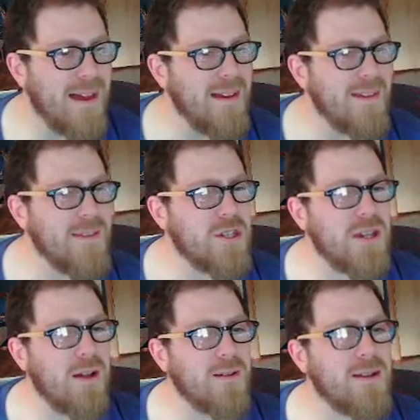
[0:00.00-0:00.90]
The
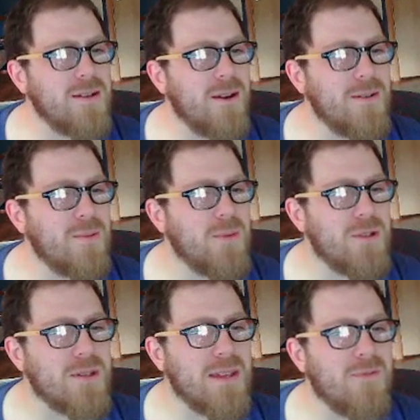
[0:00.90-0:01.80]
Schalke Doctor would
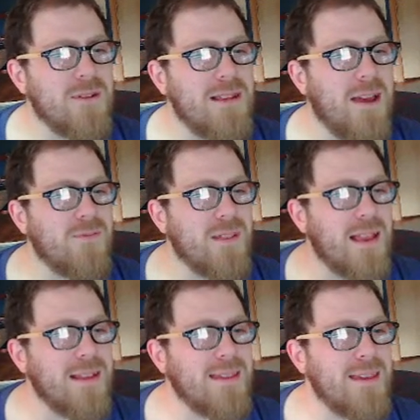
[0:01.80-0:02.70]
just give a death
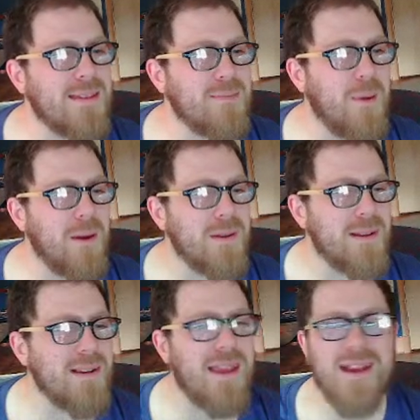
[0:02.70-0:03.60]
glare to his
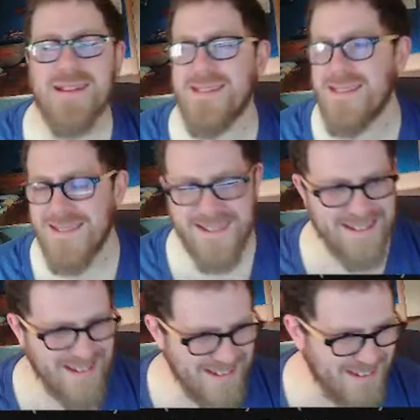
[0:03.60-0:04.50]
opponent. Yes.
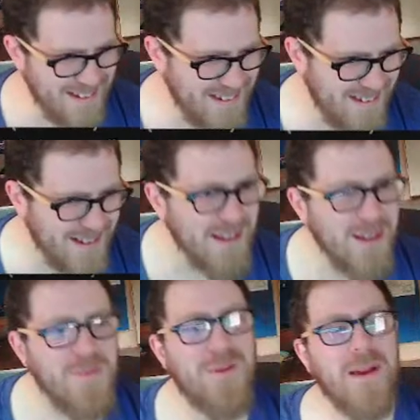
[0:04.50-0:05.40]

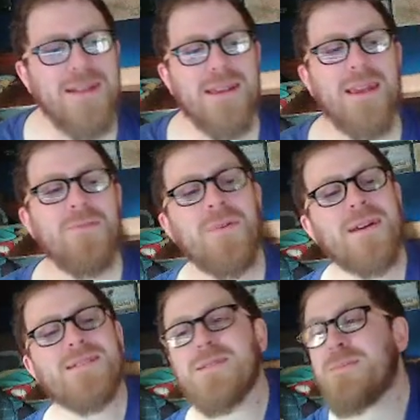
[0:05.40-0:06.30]
13
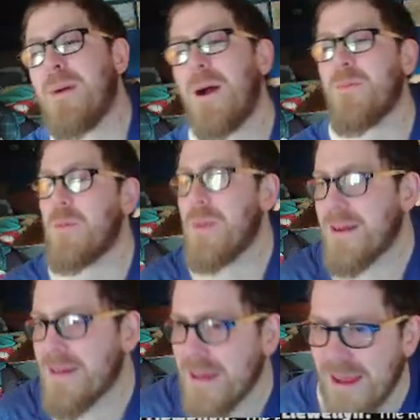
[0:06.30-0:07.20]
versus Barbara
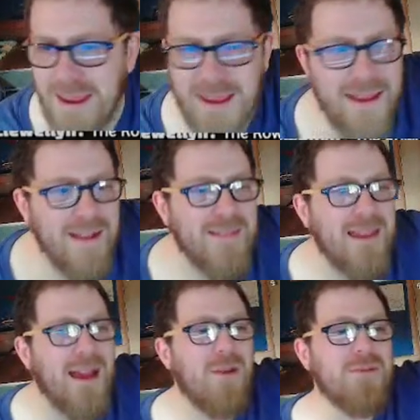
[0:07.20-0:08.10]
Benedetti,
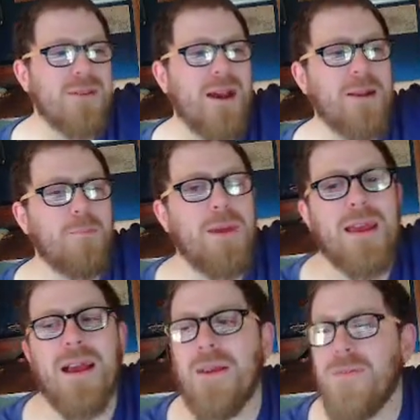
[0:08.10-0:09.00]
the outsider
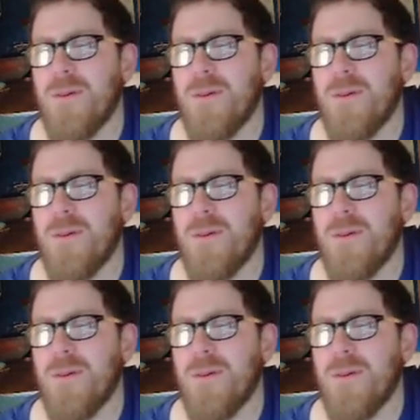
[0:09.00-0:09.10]
pick. I feel